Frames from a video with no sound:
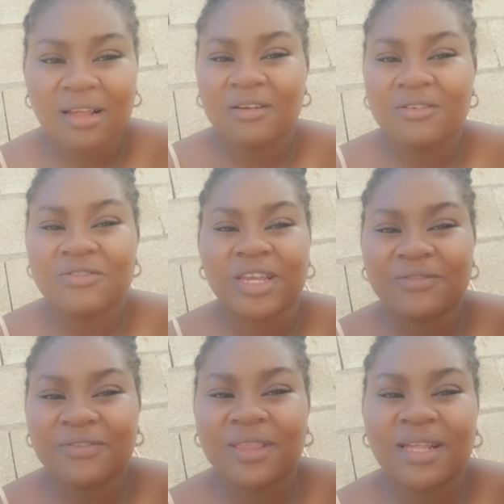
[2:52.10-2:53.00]
for
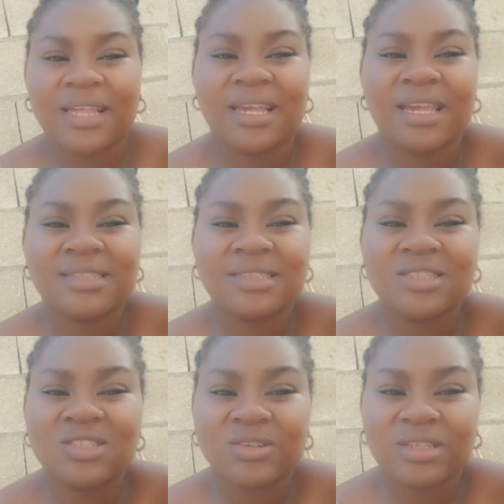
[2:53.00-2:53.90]
everything that He has
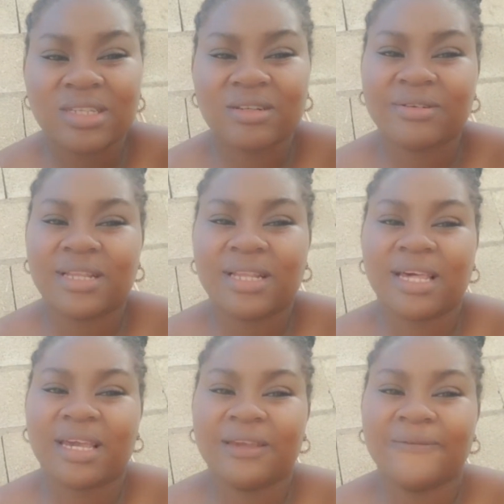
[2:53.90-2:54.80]
done in our
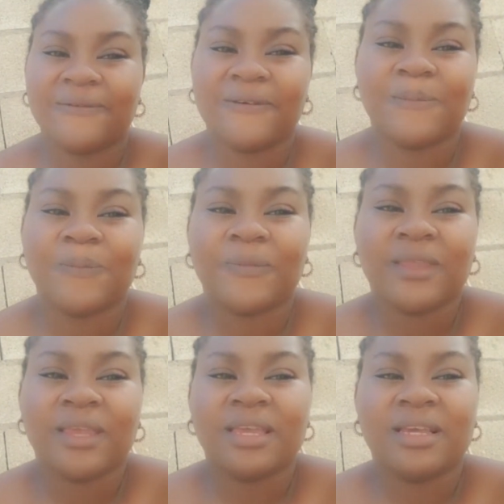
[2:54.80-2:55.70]
life.
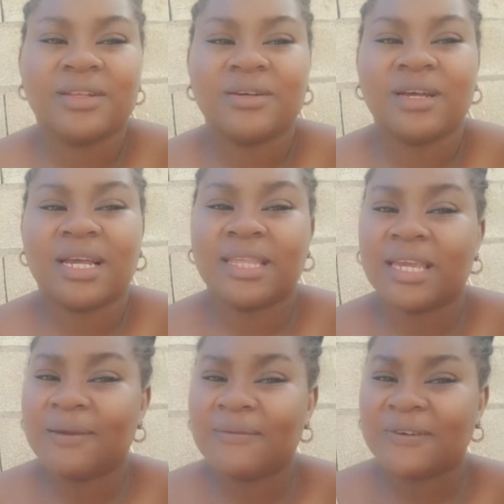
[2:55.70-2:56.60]
You know, I thank
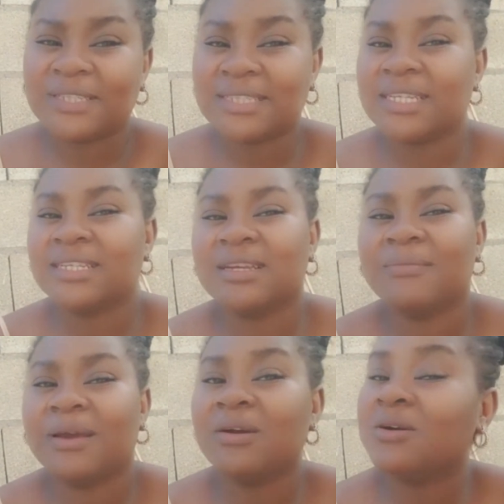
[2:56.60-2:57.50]
Him for sending
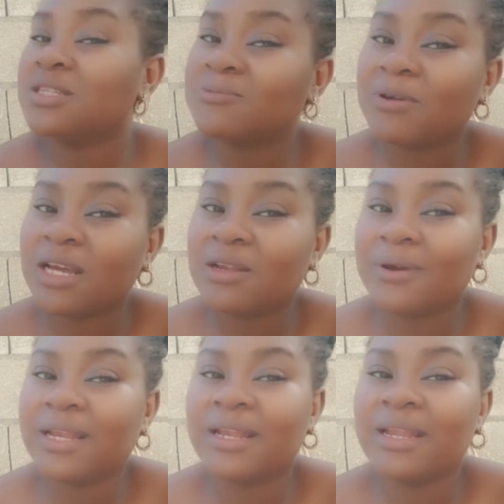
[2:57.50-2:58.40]
my husband
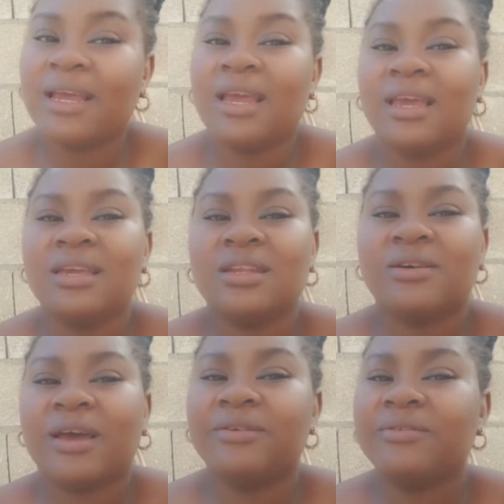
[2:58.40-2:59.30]
when, you know,
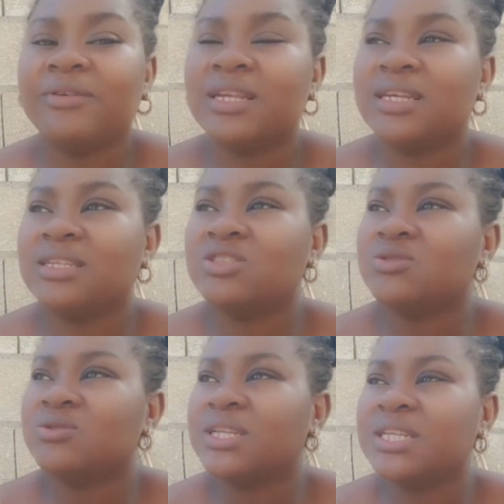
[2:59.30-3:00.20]
I really and
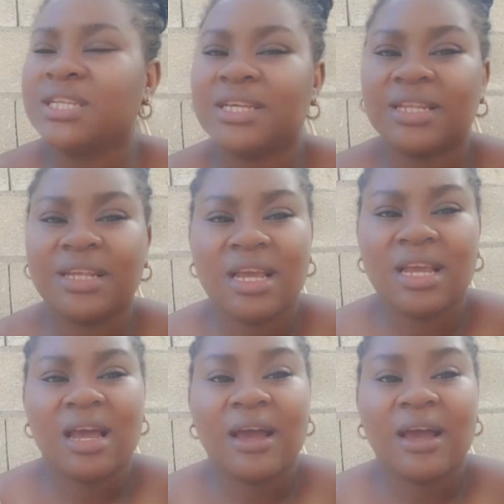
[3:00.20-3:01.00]
truly needed a